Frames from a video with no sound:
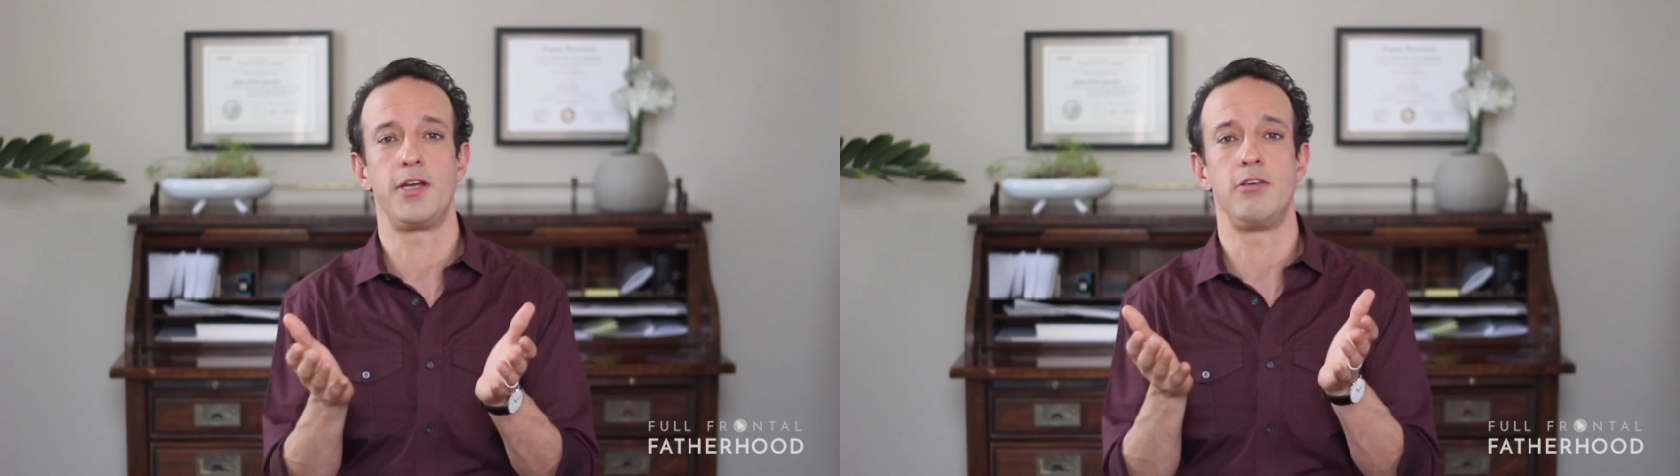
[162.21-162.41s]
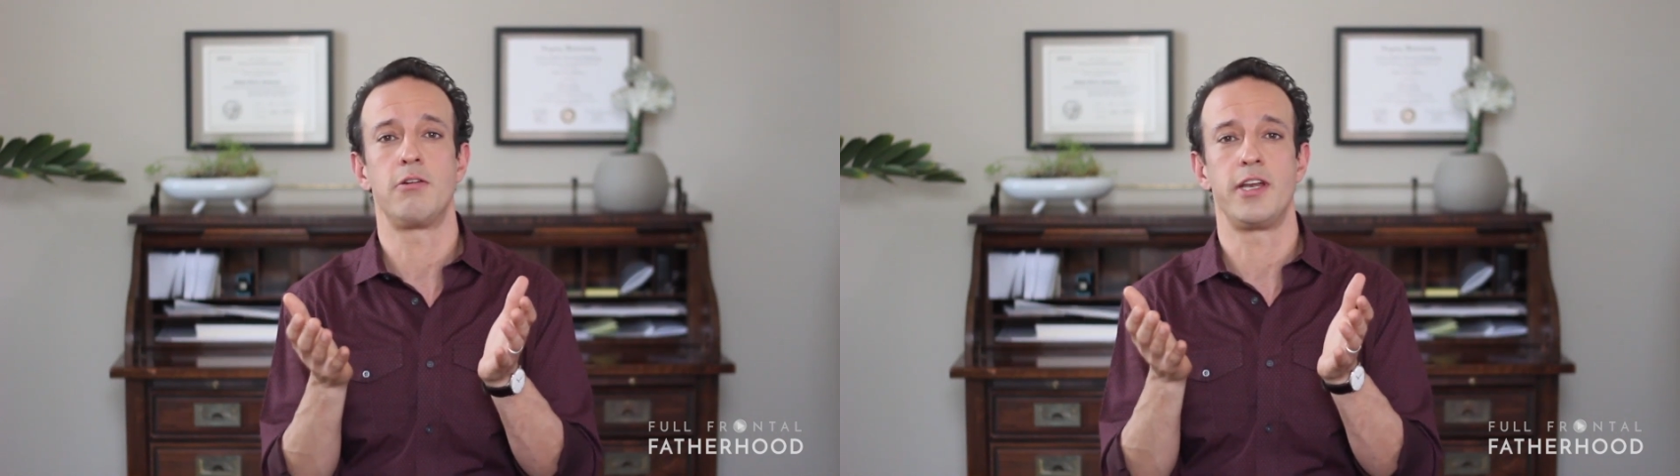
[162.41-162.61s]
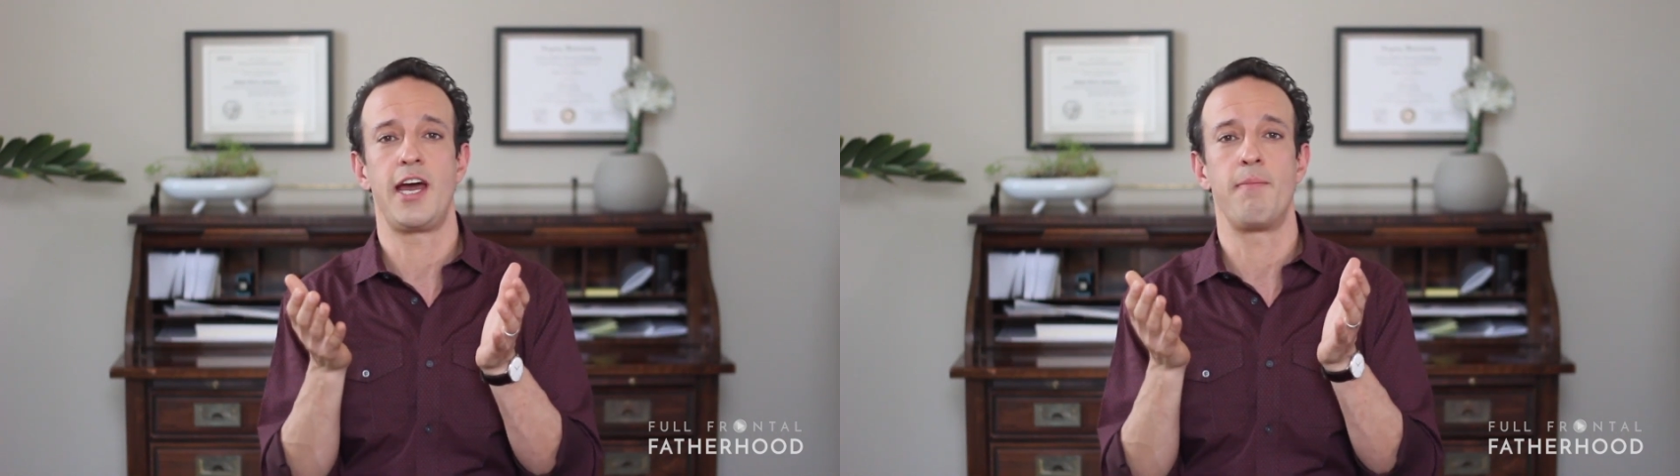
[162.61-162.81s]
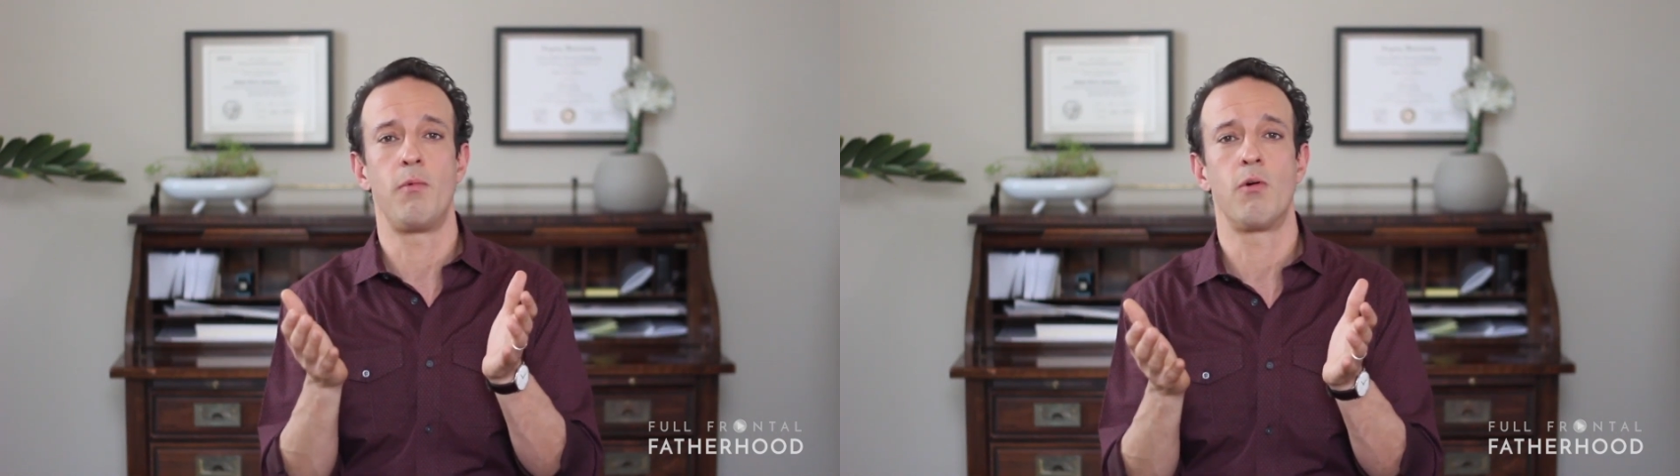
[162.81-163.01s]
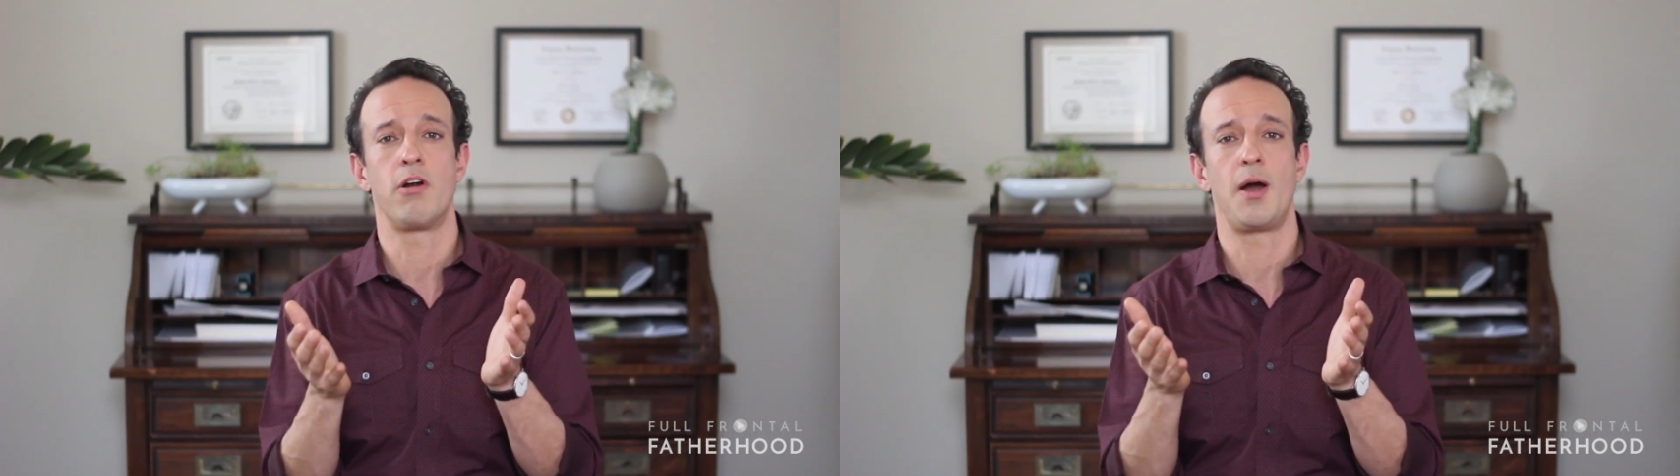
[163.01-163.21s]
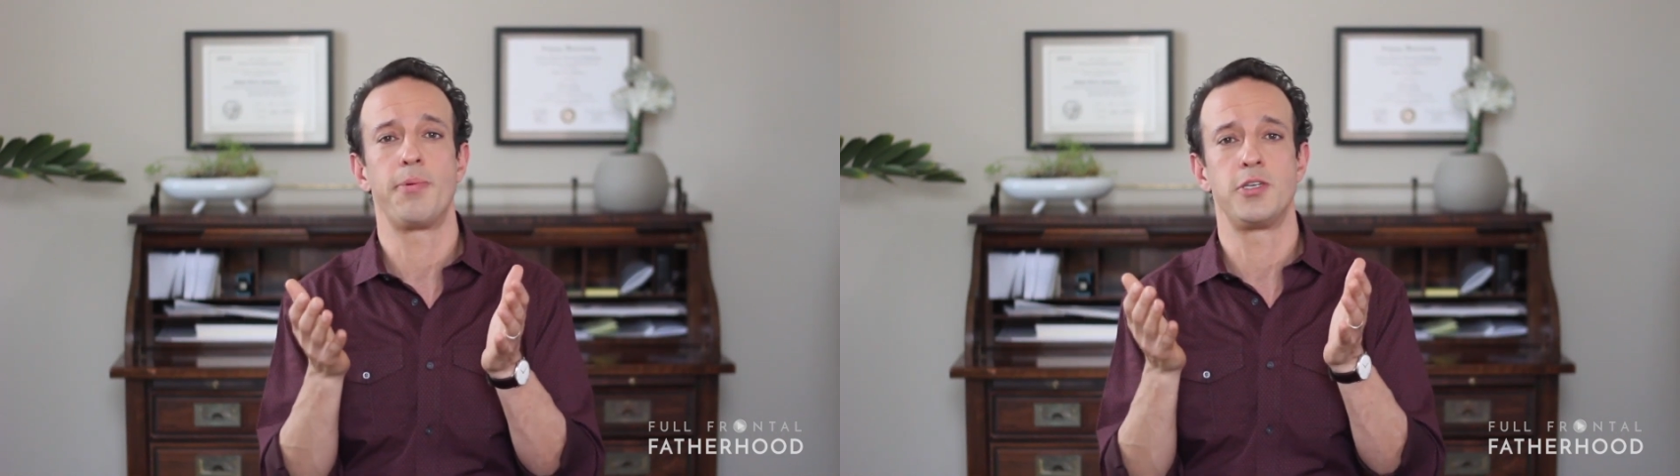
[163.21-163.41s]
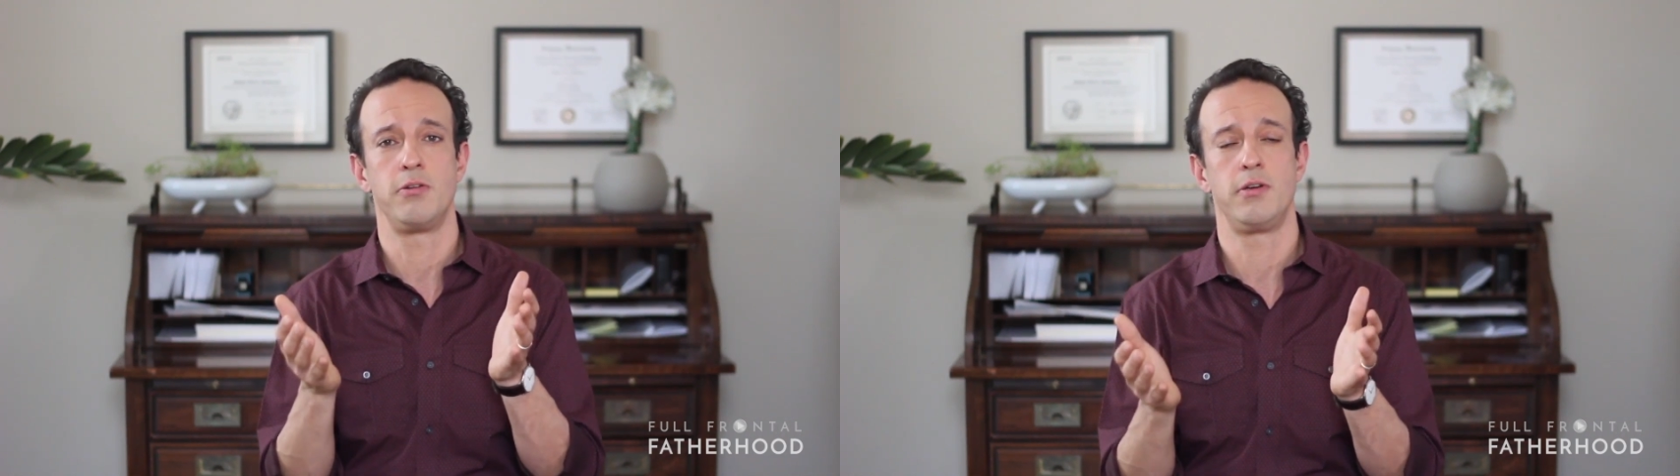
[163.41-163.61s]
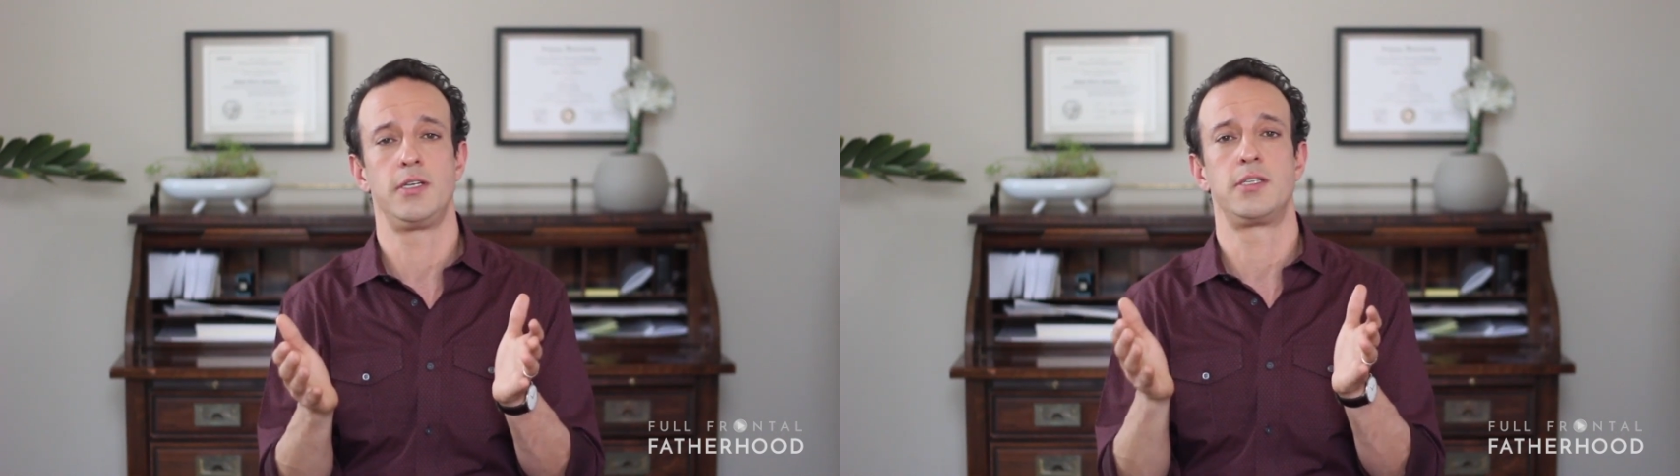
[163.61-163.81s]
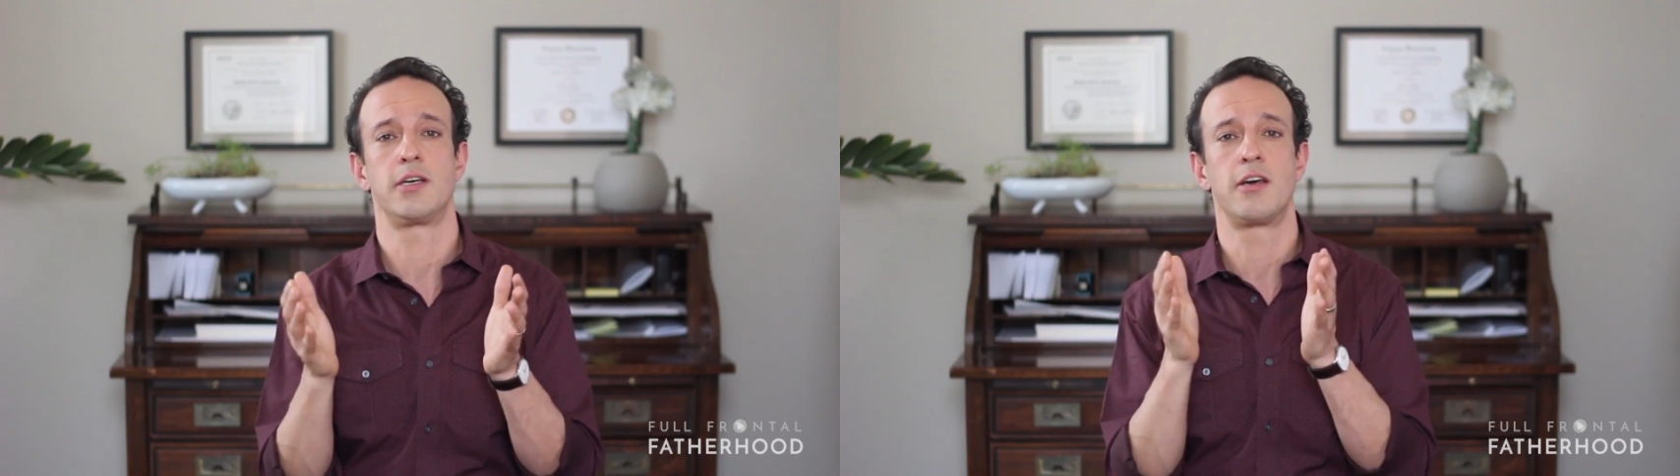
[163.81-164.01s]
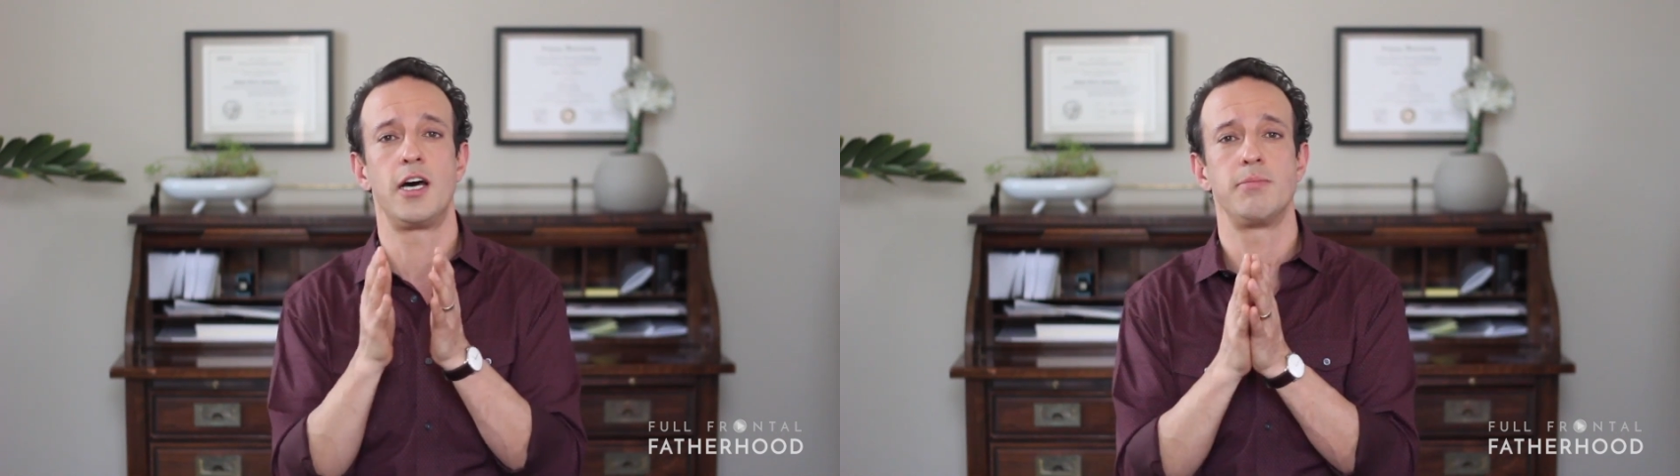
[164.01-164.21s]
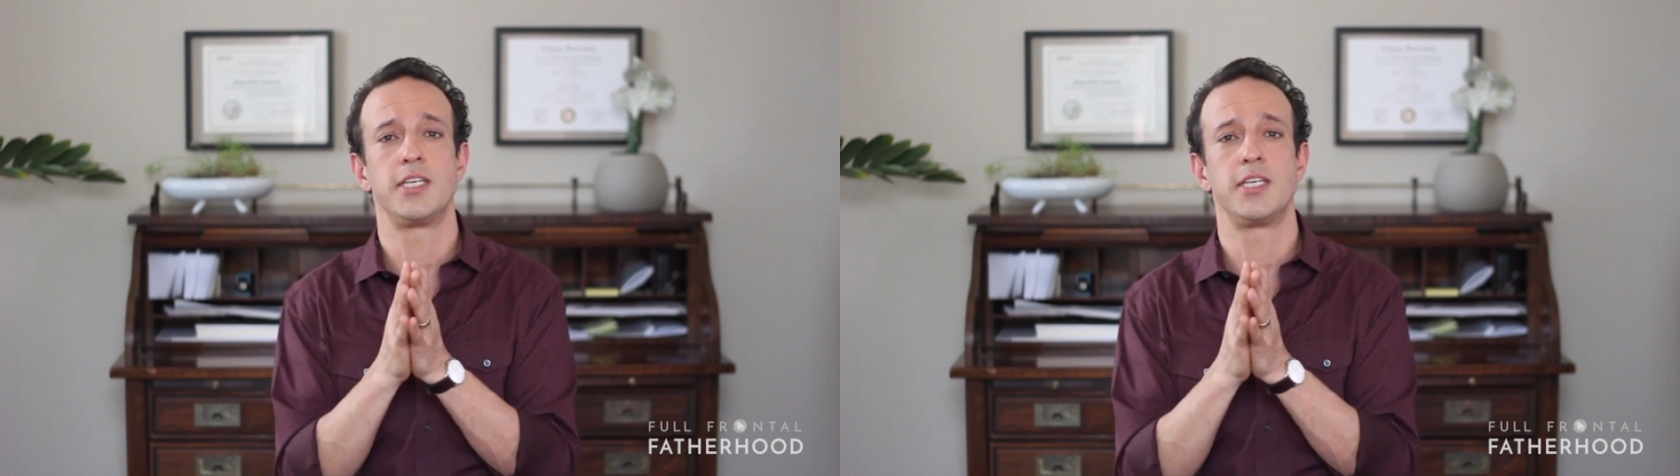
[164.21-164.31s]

and you can have more opportunities to come